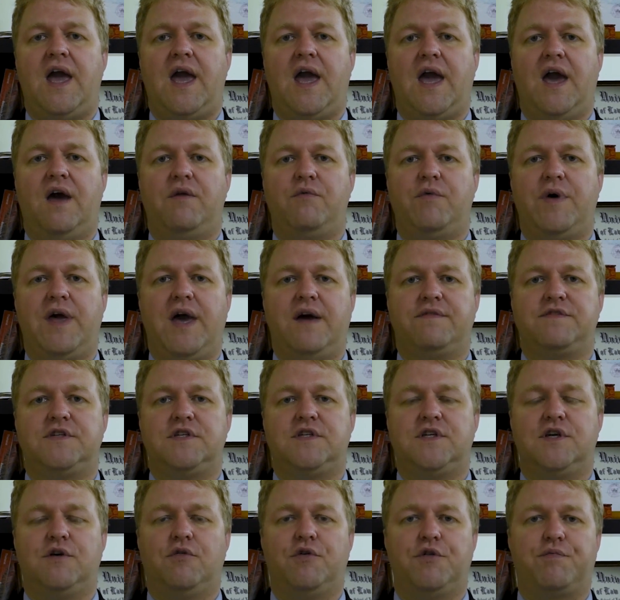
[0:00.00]
and we have to
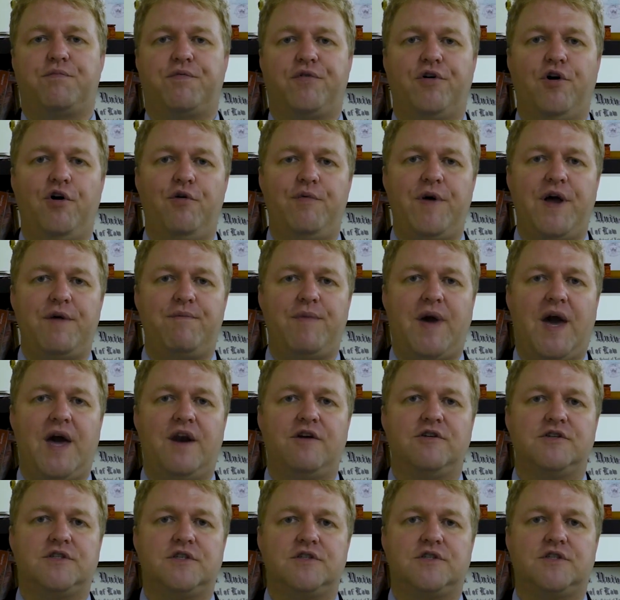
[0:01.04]
deal with probate
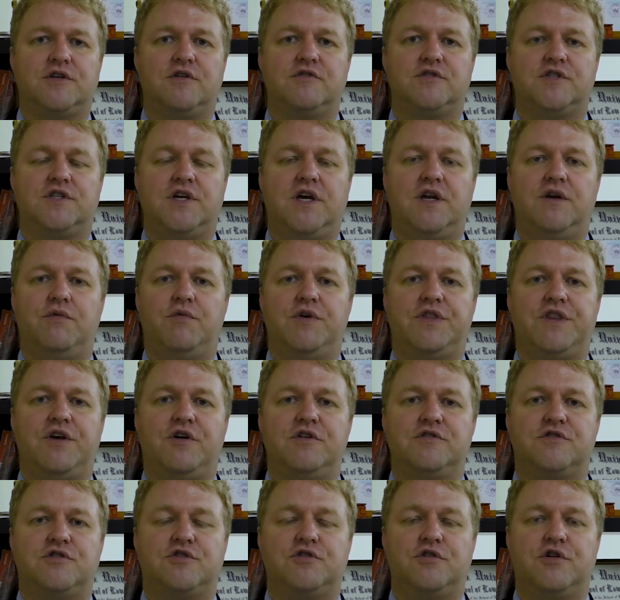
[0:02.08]
matters associated with
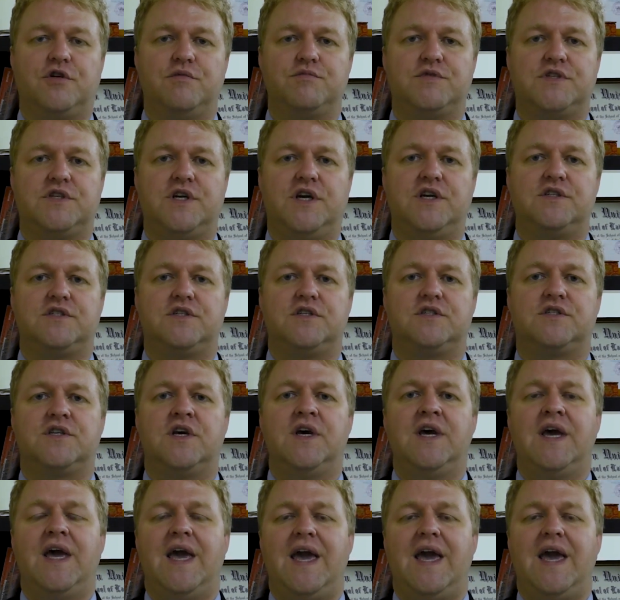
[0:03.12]
those circumstances.